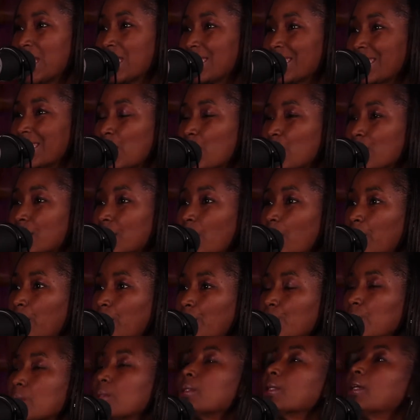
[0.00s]
So some of
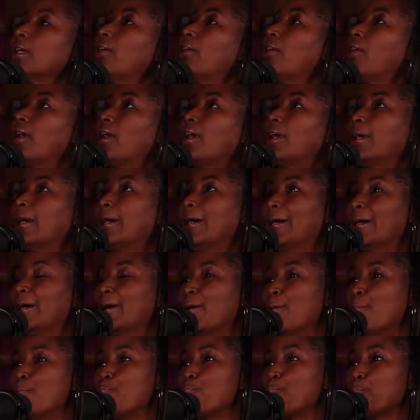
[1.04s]
those
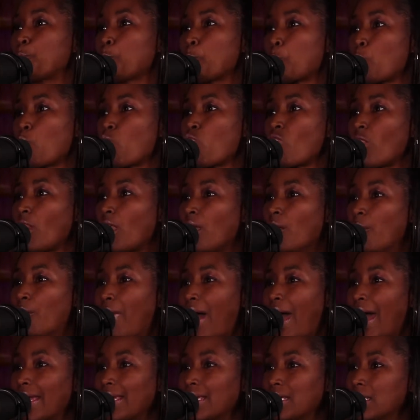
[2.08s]
are
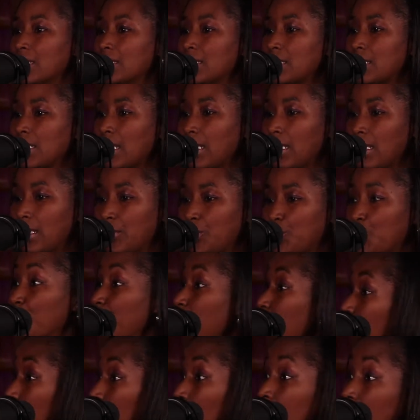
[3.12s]
bias in
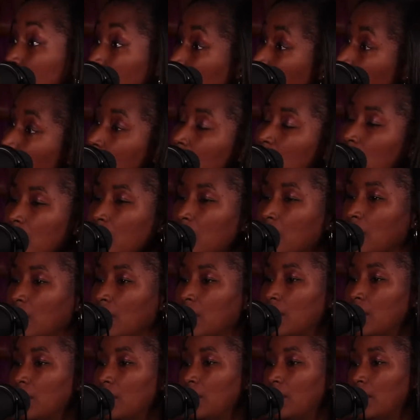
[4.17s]
treatment
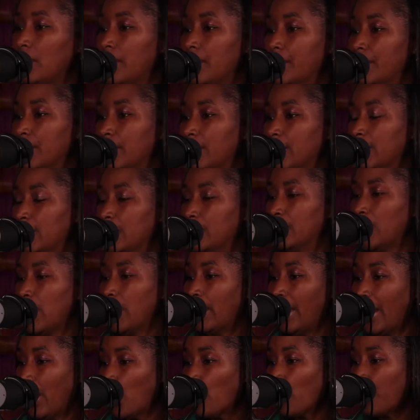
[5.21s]
and
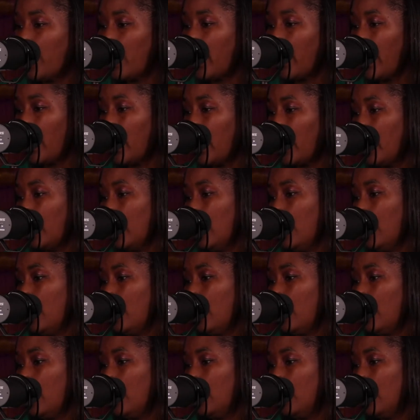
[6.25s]
in healthcare,
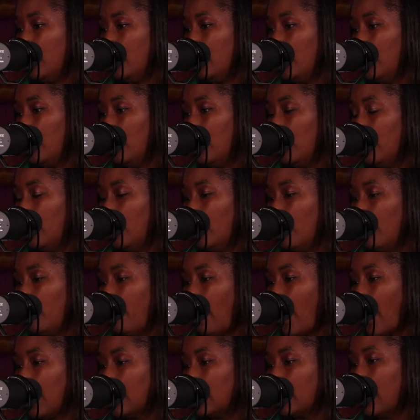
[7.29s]
and the
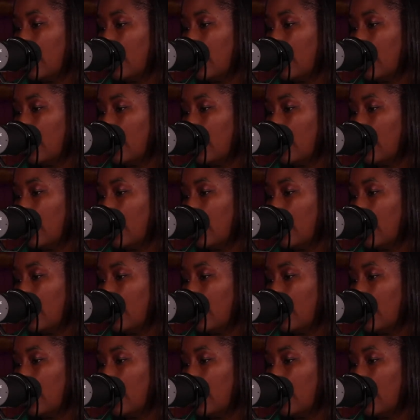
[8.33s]
fact